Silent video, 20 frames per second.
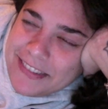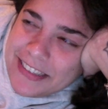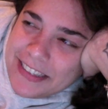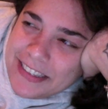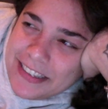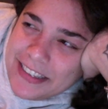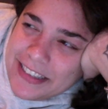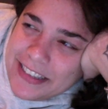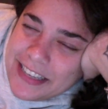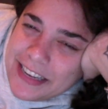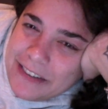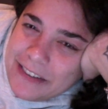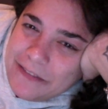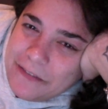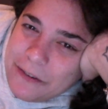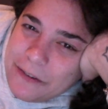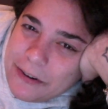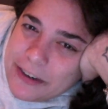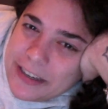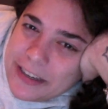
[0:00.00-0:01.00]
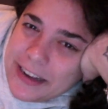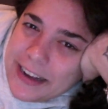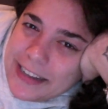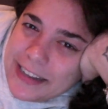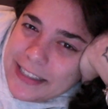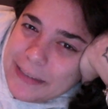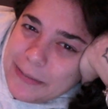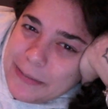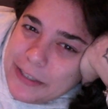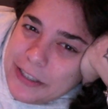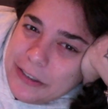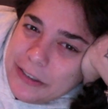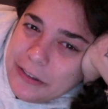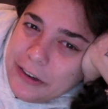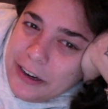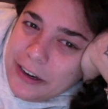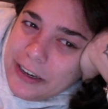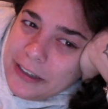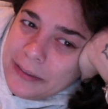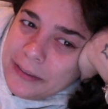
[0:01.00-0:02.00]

Is that a foreign concept to you, Greg?